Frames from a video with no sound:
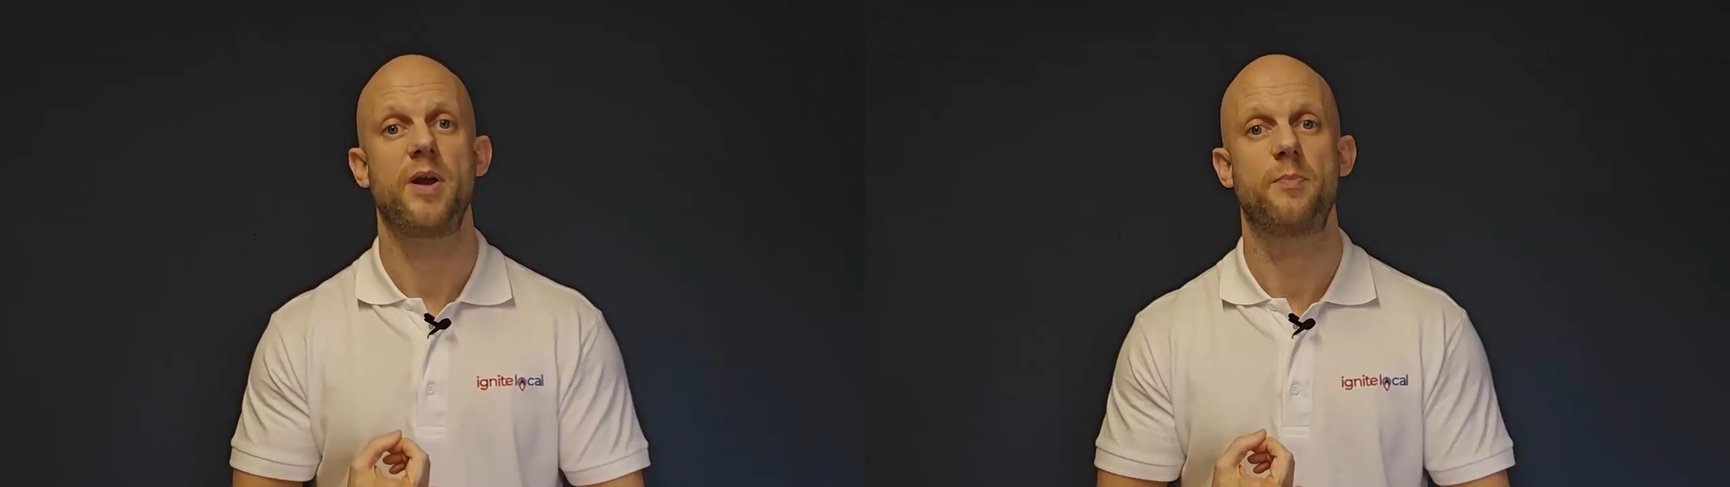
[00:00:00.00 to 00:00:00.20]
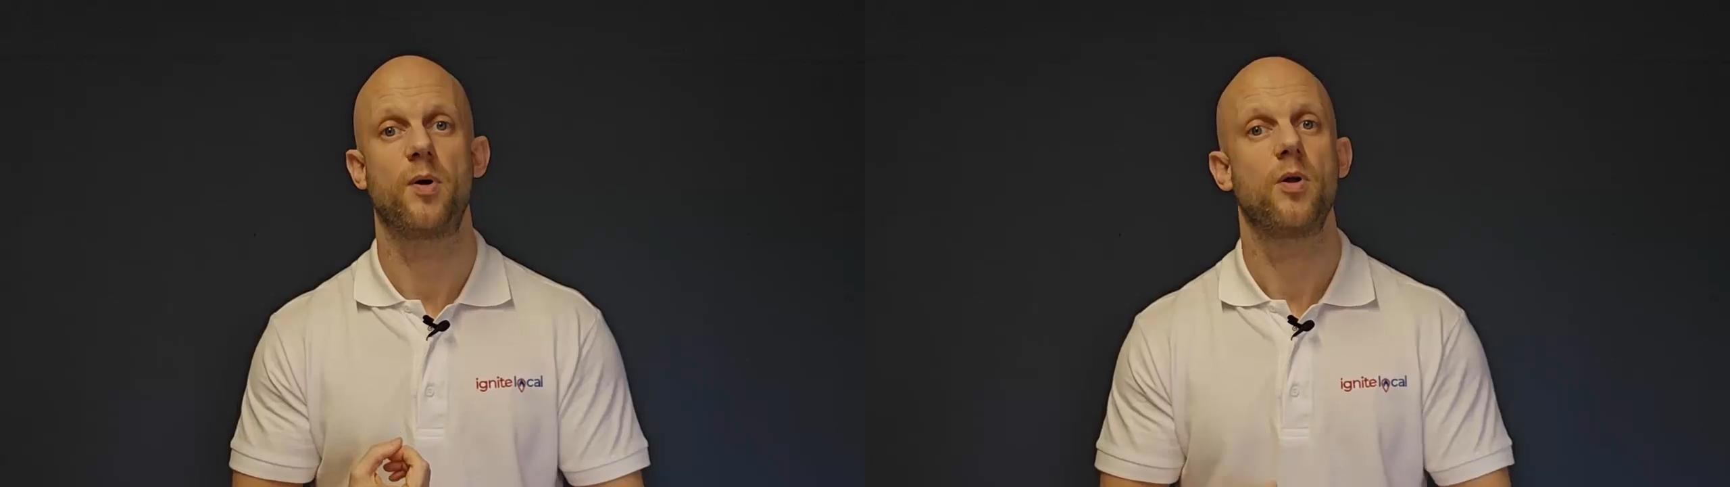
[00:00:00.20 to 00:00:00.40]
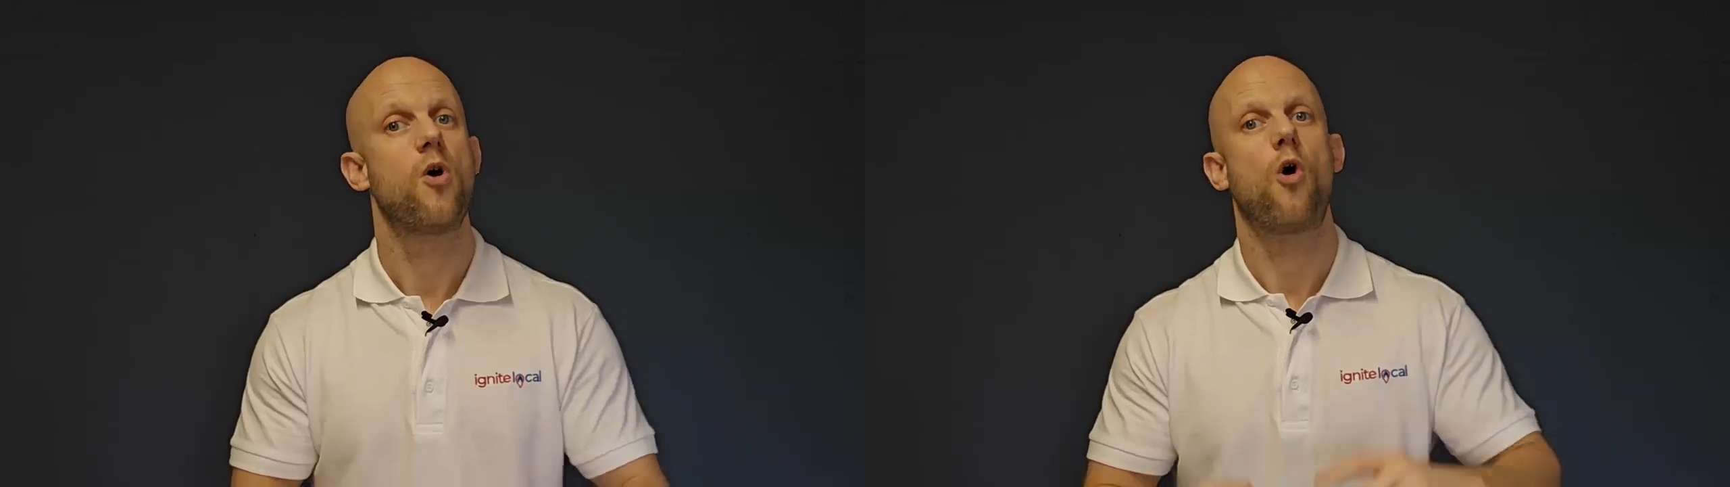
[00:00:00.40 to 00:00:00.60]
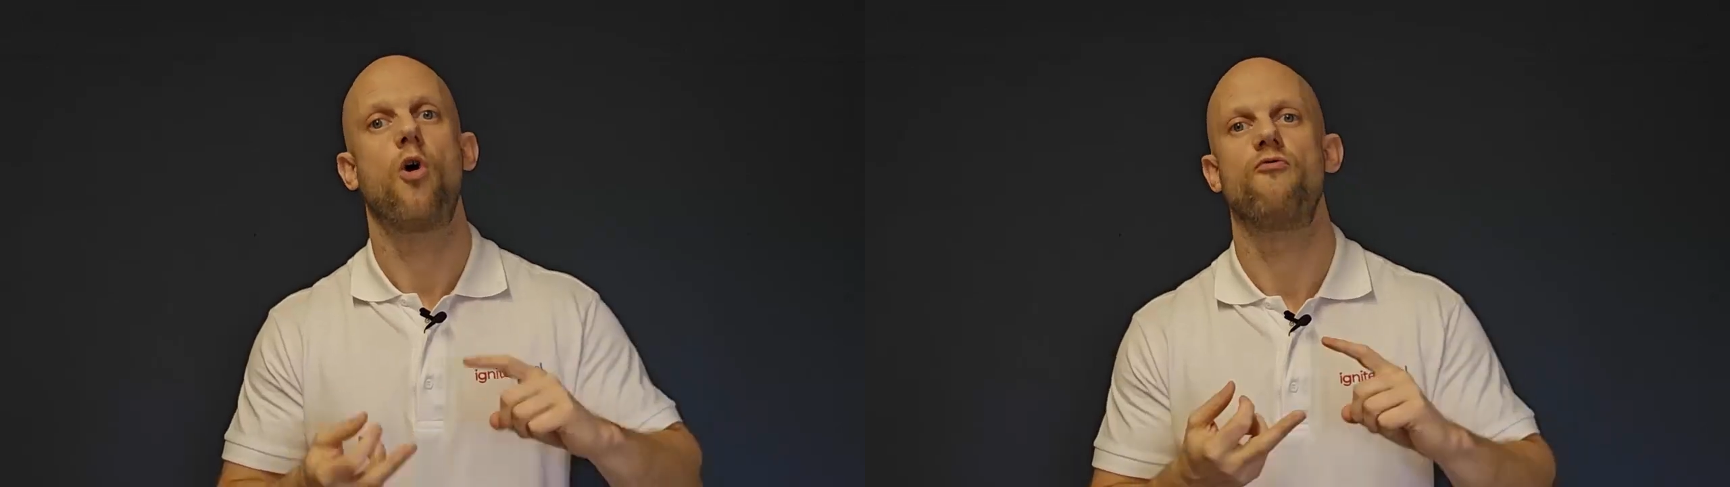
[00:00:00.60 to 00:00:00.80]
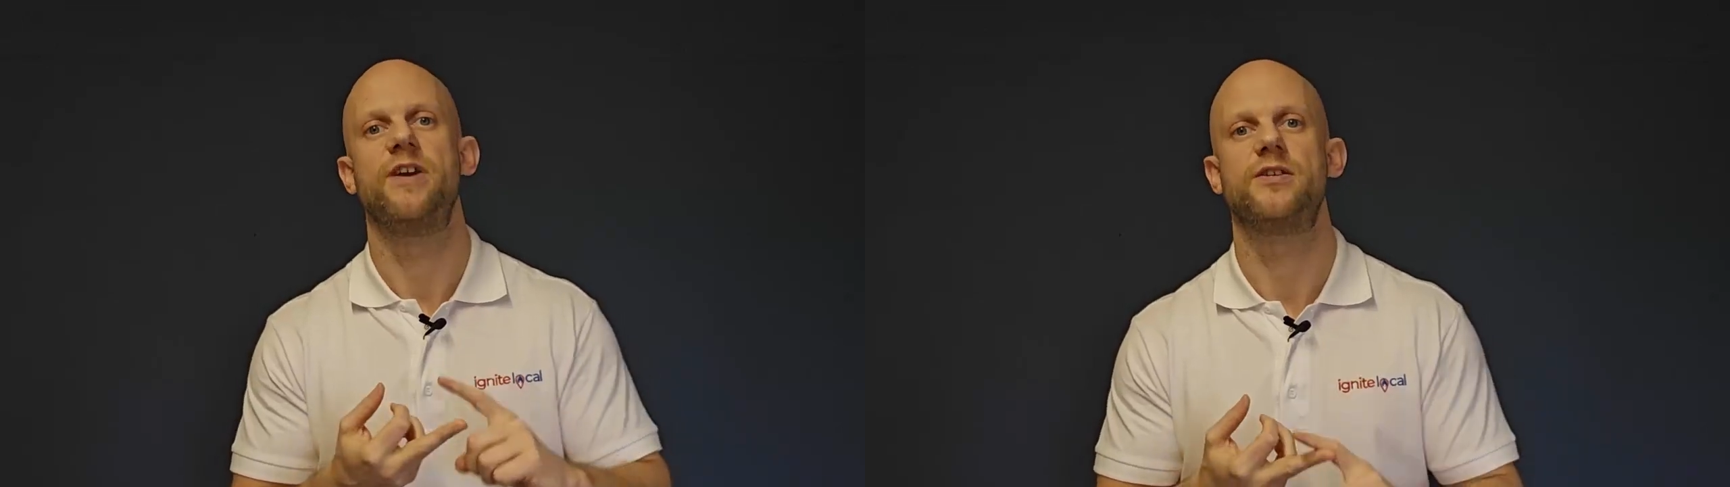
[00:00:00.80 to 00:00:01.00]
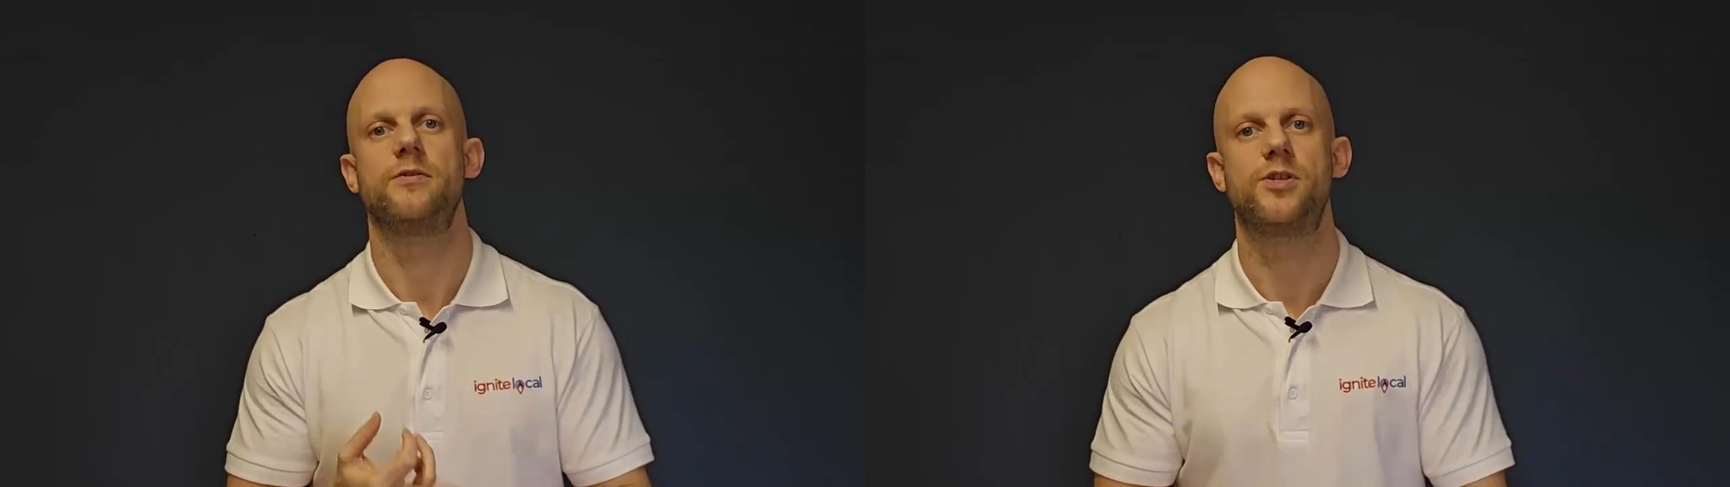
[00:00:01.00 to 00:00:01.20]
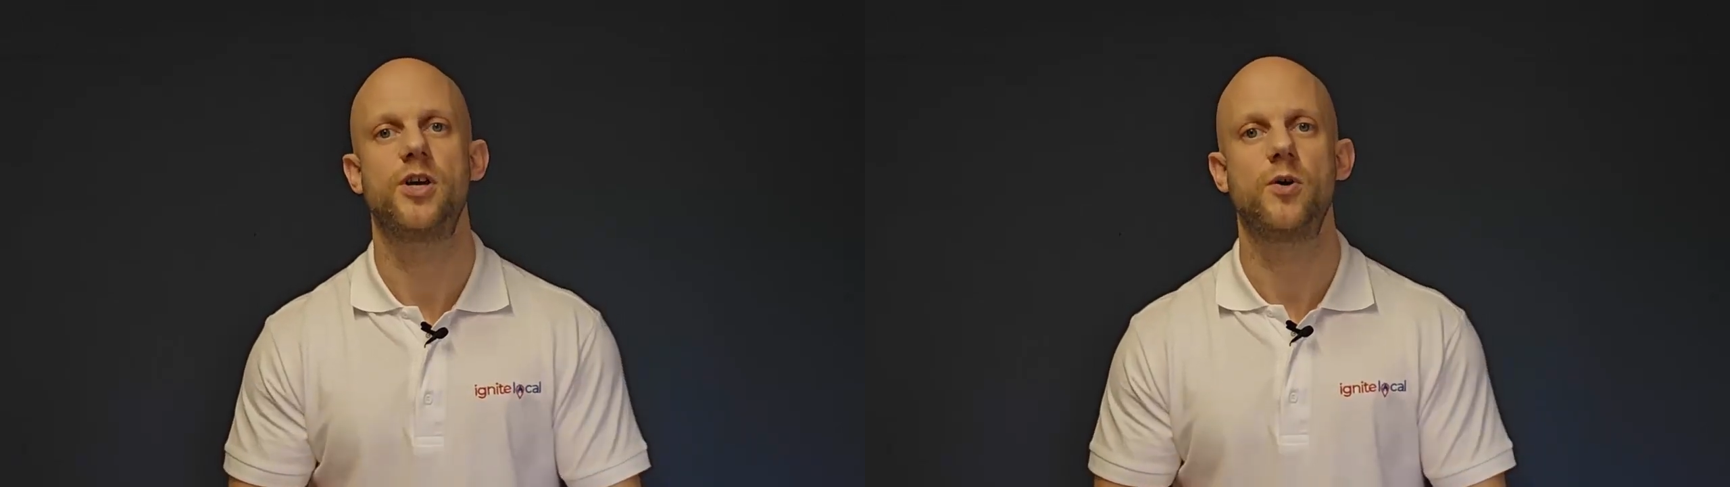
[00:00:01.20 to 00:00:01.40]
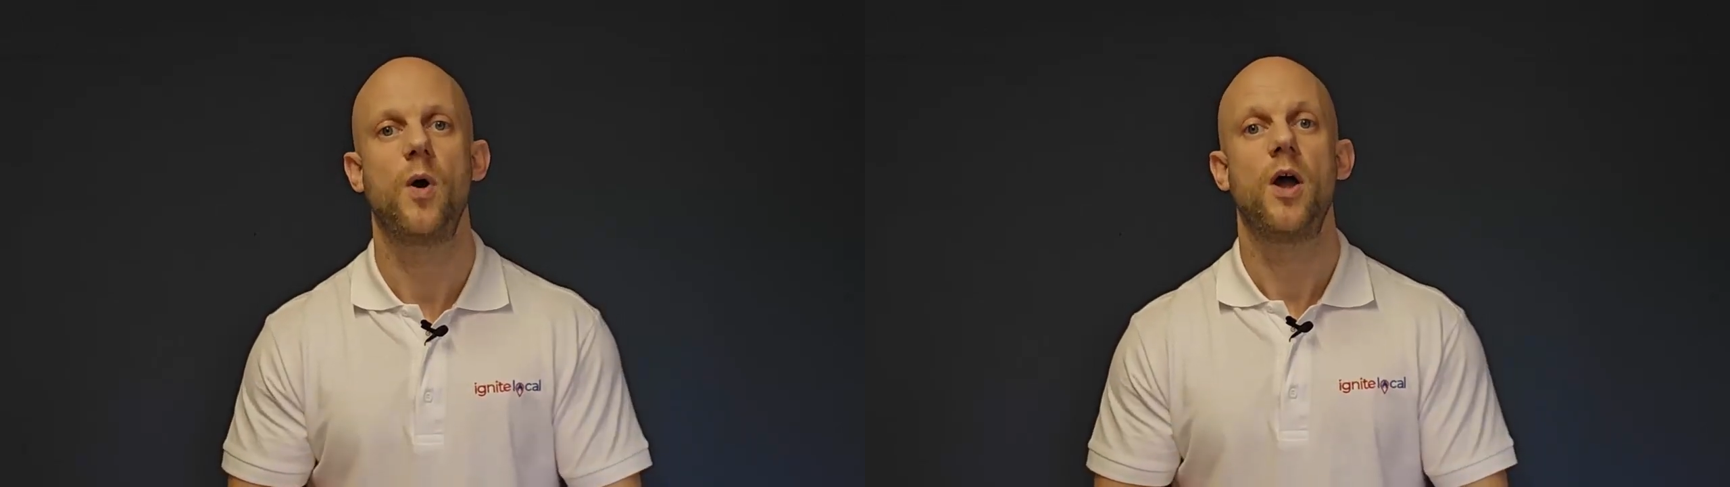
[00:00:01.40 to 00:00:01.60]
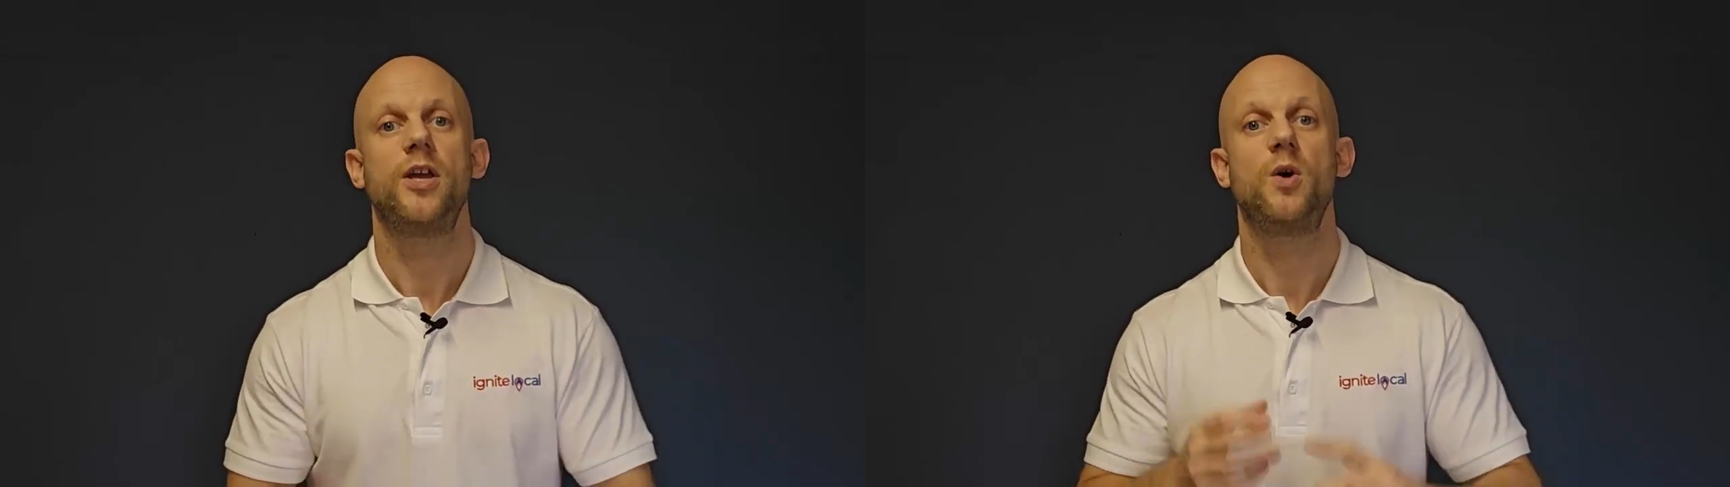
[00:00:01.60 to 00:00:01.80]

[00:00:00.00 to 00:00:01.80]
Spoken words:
people, or reason 2,